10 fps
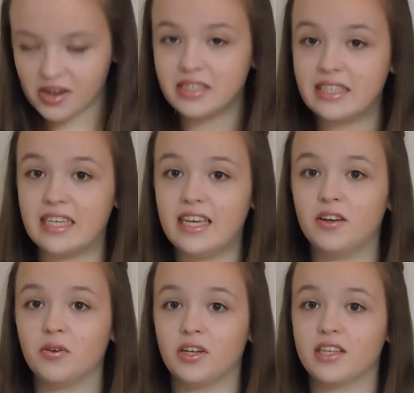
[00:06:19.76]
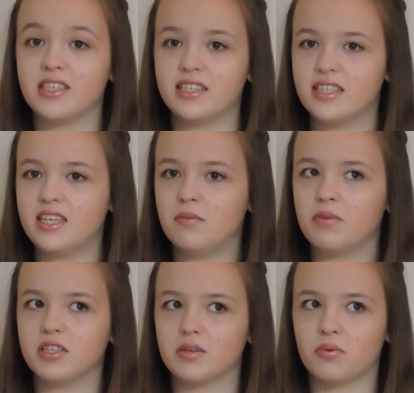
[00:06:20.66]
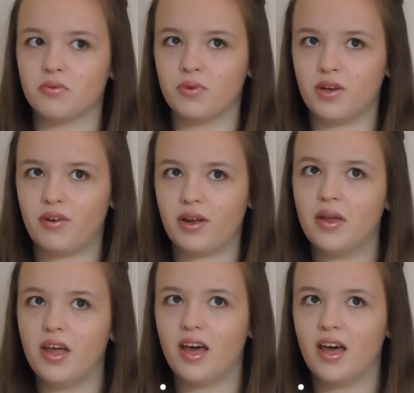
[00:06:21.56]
Singing or dancing? Singing because I prefer it.